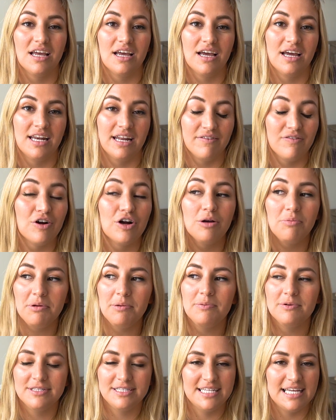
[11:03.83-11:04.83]
and I've heard
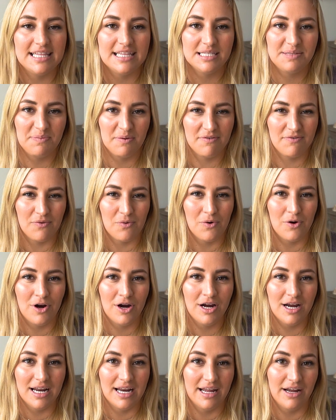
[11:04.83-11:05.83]
people say this
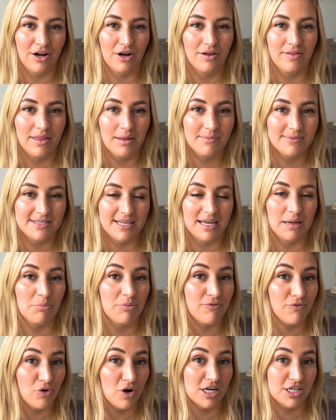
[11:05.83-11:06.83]
before, and I heard them say it
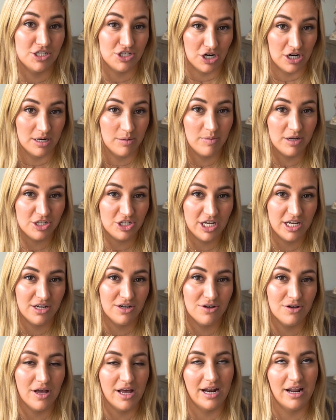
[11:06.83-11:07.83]
before I started my
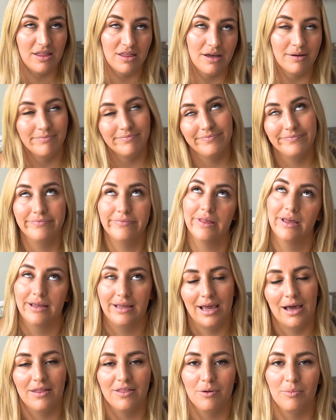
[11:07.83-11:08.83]
channel, and I thought,
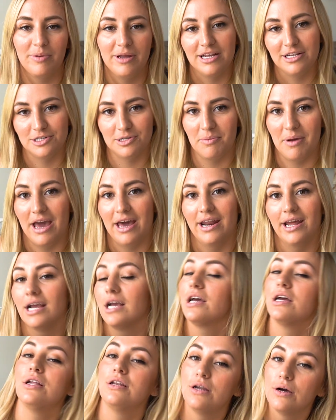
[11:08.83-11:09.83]
yeah, they're being dramatic.
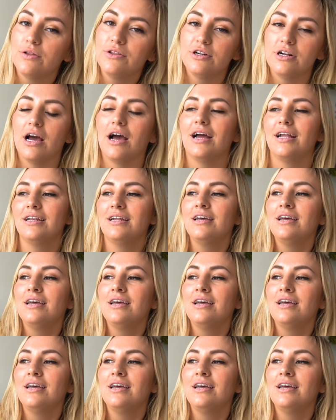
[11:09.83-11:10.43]
No, they're not.